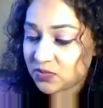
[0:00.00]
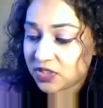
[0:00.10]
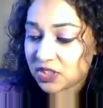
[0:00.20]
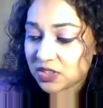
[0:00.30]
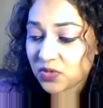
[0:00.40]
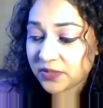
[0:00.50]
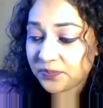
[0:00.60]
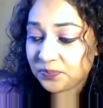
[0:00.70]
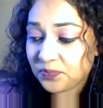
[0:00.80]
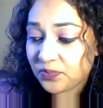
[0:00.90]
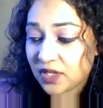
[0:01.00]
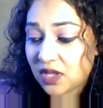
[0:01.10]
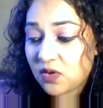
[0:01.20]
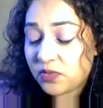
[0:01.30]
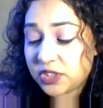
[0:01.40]
which
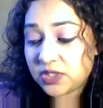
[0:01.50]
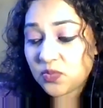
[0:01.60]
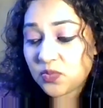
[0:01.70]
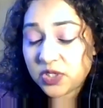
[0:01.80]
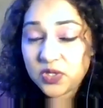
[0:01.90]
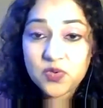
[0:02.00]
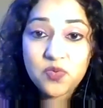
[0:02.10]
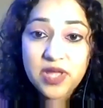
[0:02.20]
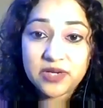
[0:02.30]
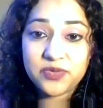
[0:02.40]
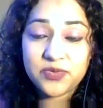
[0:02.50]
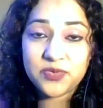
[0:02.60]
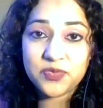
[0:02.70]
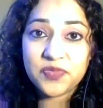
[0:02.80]
is what you went through.